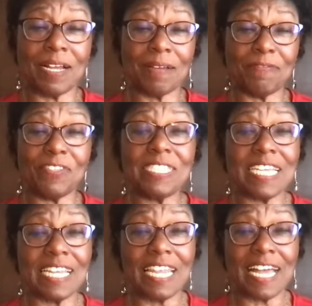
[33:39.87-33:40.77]

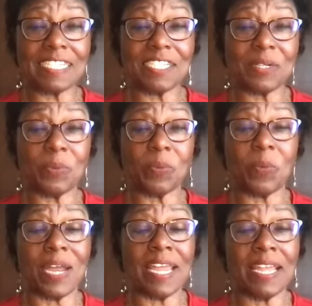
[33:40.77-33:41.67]
physiologic
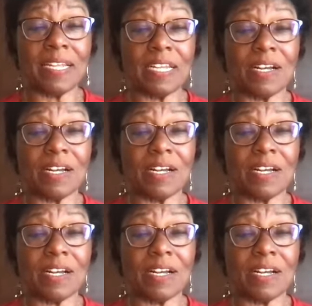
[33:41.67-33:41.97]
way,